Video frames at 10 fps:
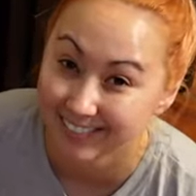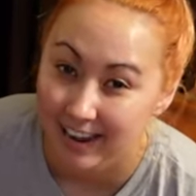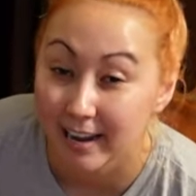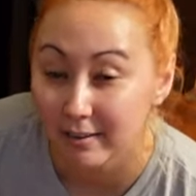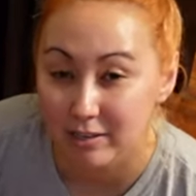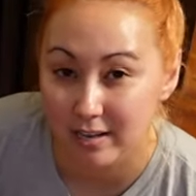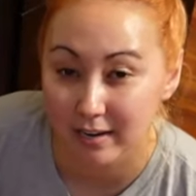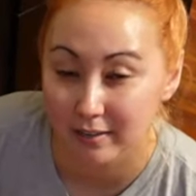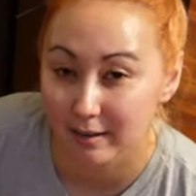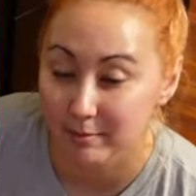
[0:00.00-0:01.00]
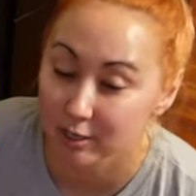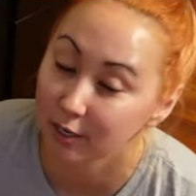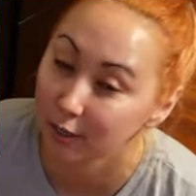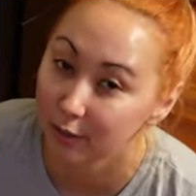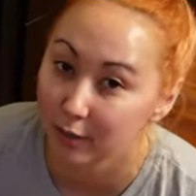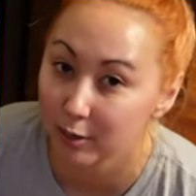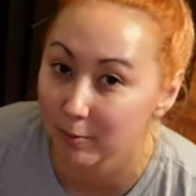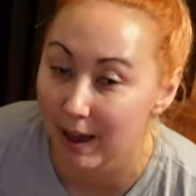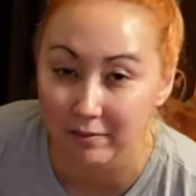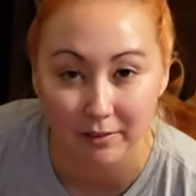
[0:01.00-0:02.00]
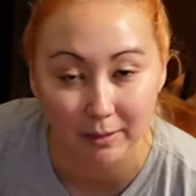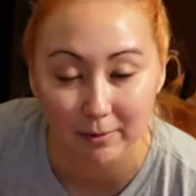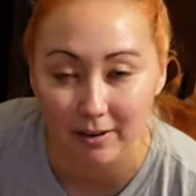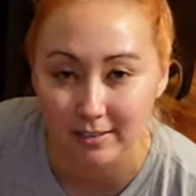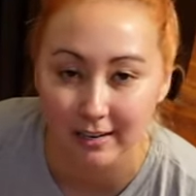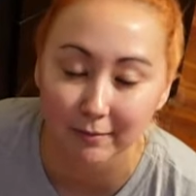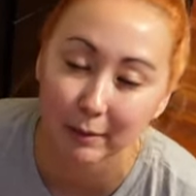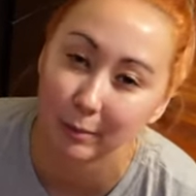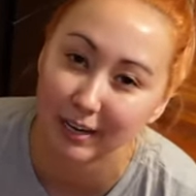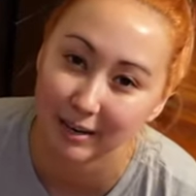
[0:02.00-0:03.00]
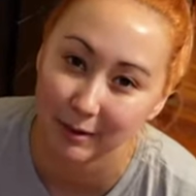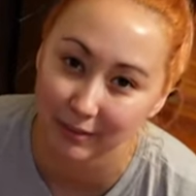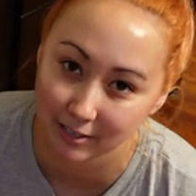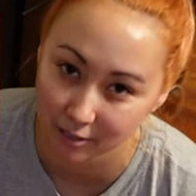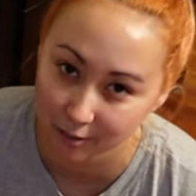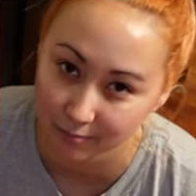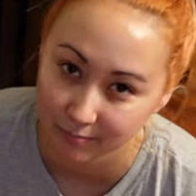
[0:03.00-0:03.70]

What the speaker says: And if there's anything in particular that you pack for theme parks, I definitely want to hear about that too.